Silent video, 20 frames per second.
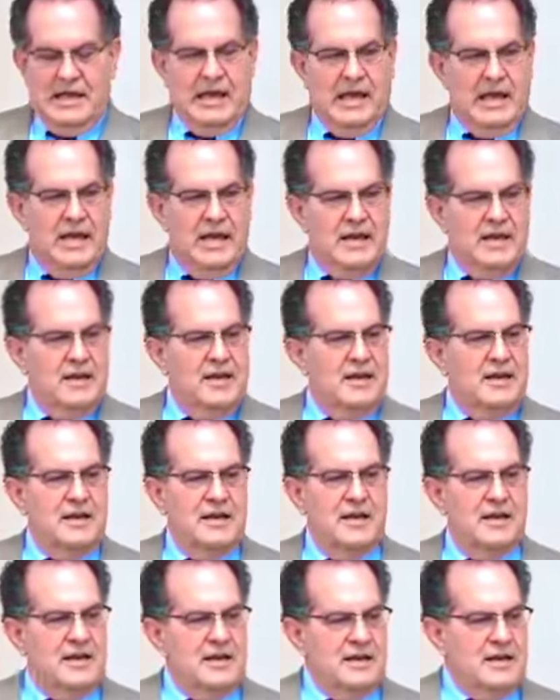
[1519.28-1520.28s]
And
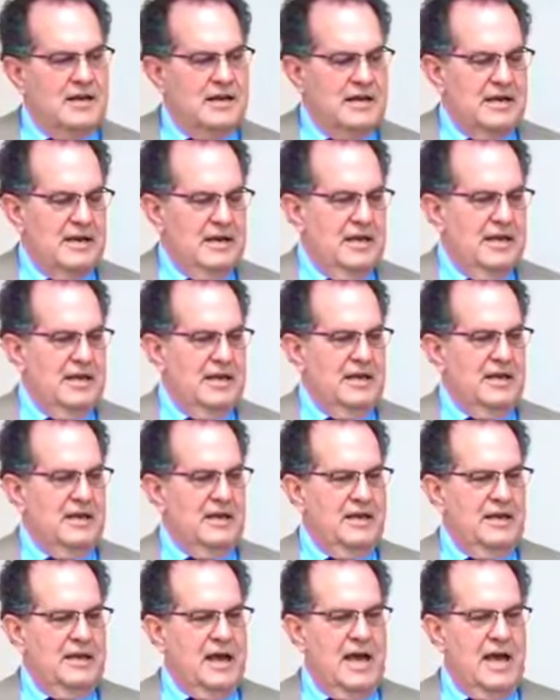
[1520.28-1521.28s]

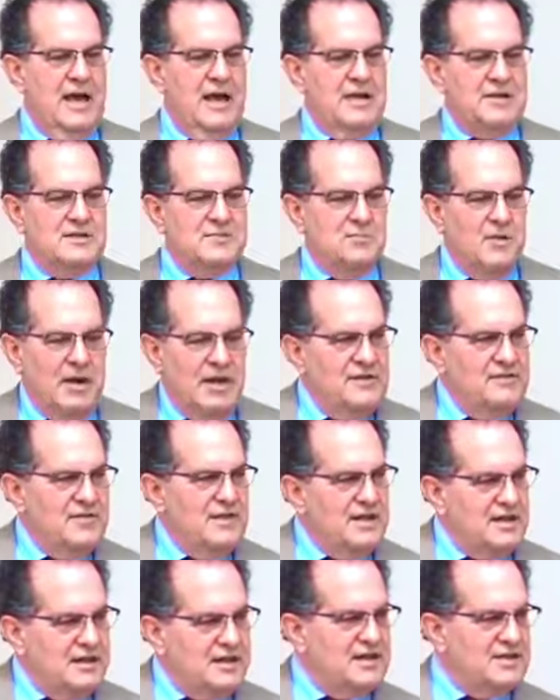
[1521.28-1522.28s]
he had us
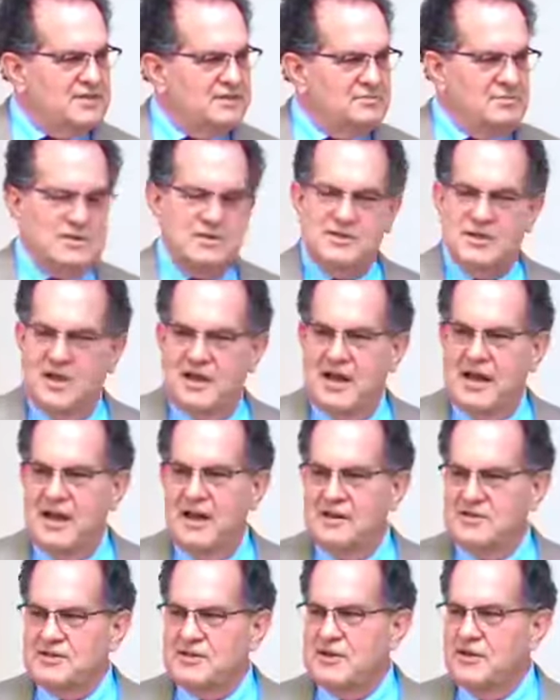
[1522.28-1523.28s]
believing that this was the
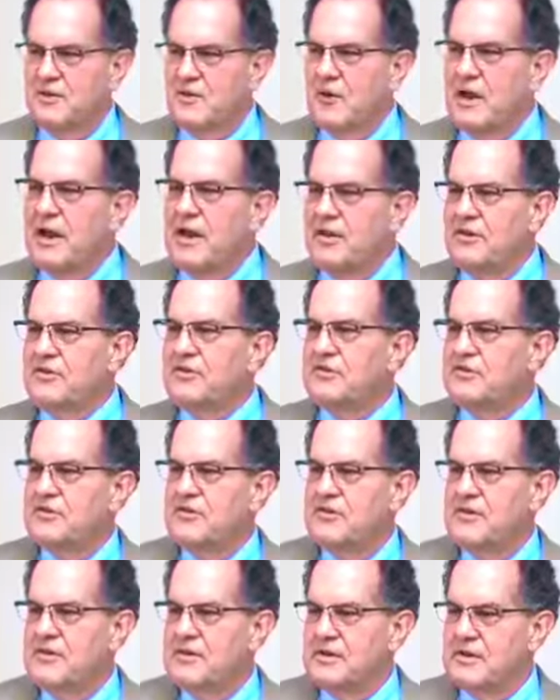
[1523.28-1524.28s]
latest and
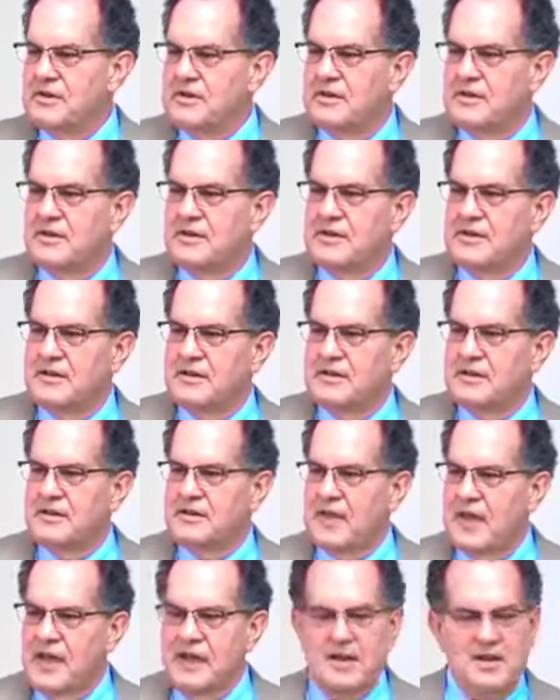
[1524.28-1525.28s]
greatest
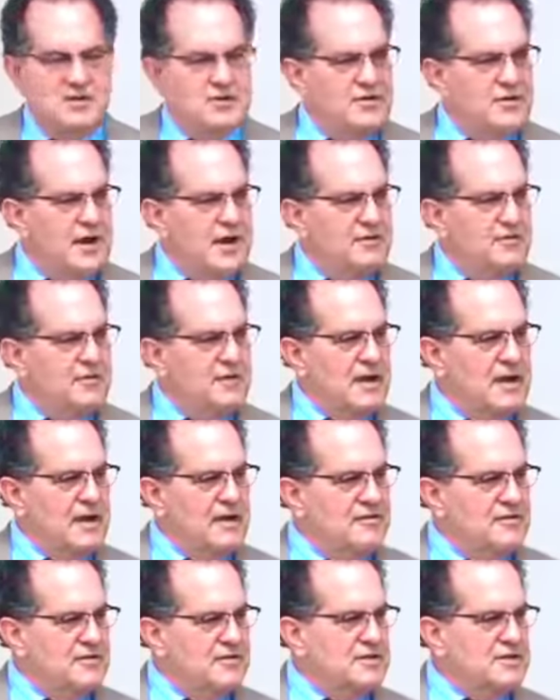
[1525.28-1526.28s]
thing that you could ever
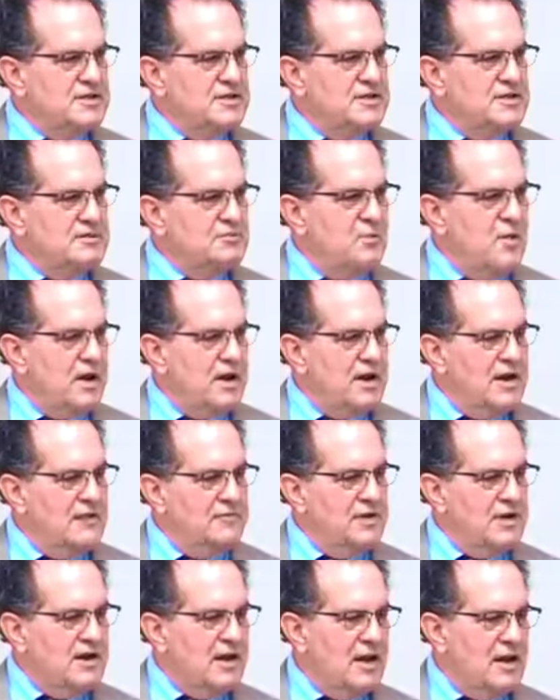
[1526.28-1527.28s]
think of. You just want a
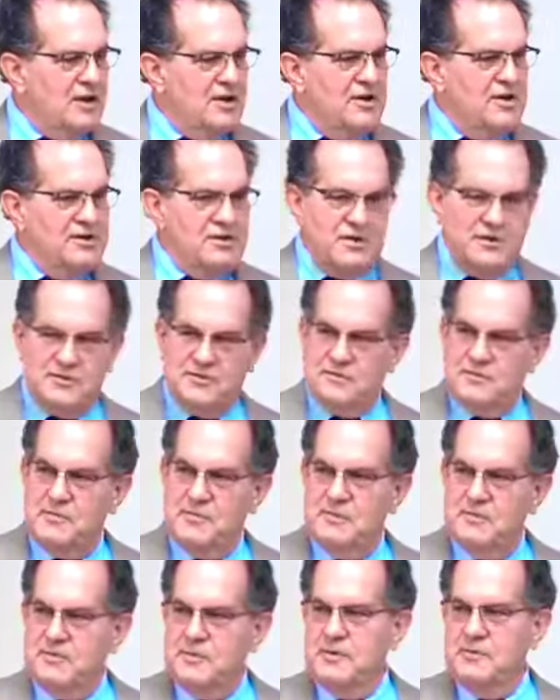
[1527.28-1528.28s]
different color. You just
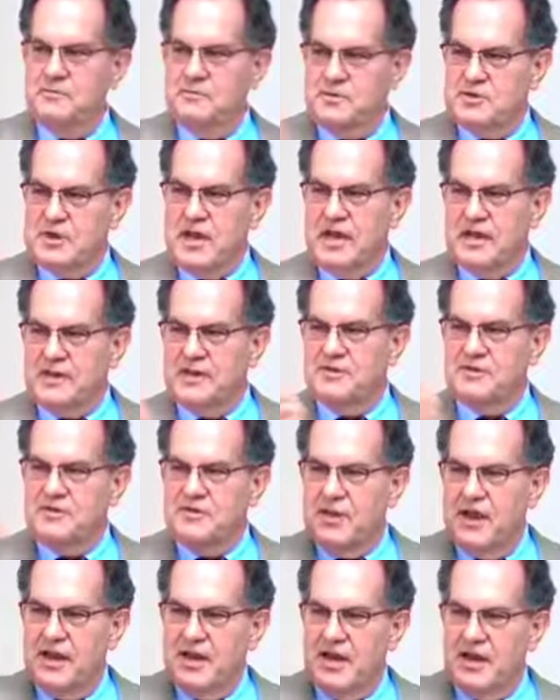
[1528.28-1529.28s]
you shake
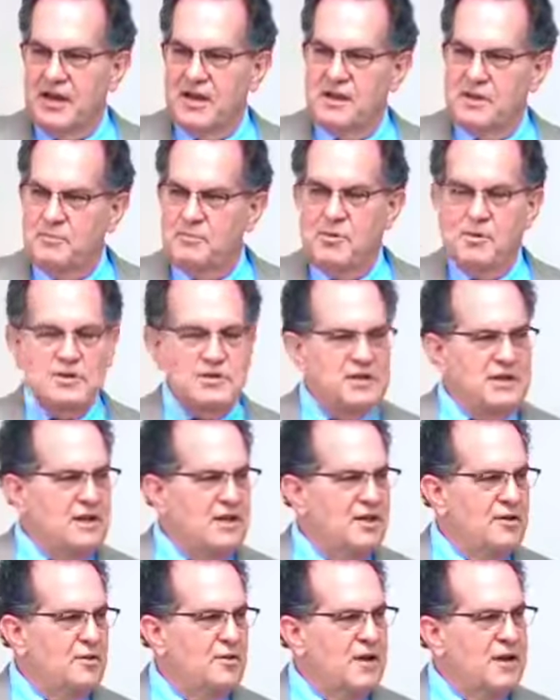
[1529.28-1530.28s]
this thing and then you push
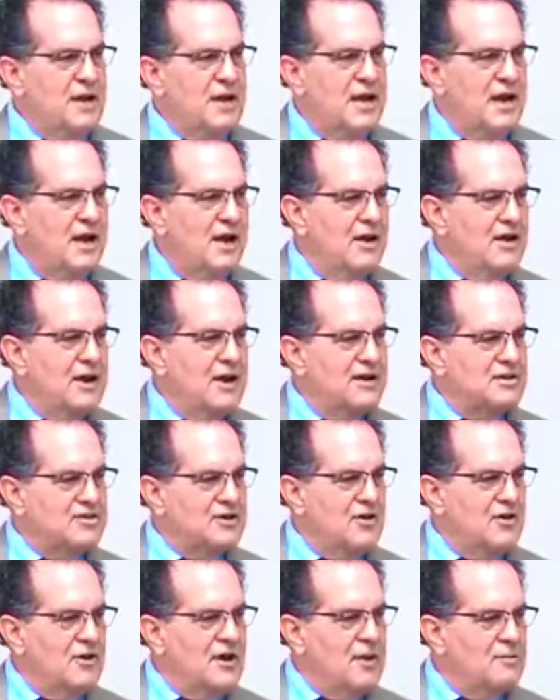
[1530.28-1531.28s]
the other one down. And
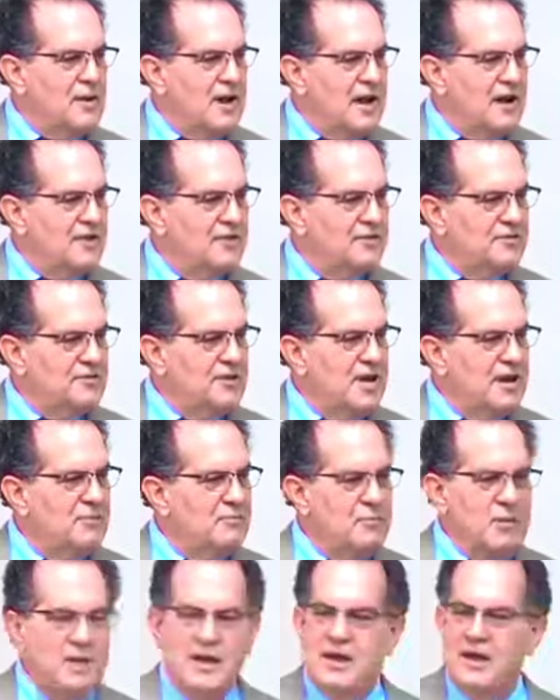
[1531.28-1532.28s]
it's all coming out of the
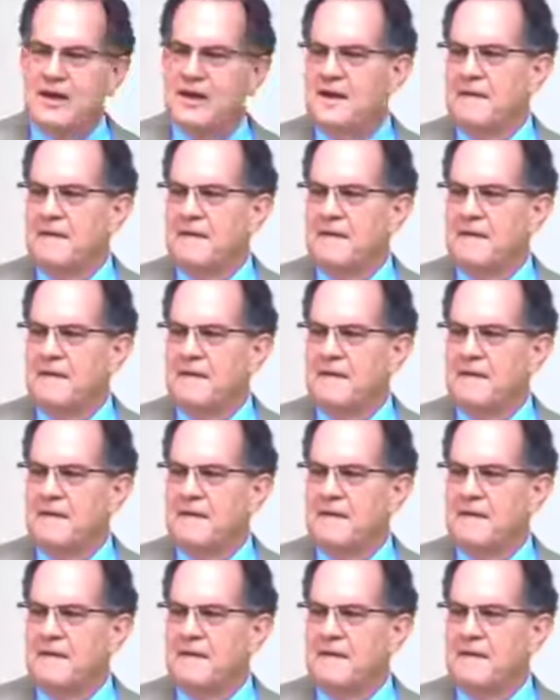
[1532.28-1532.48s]
same pen.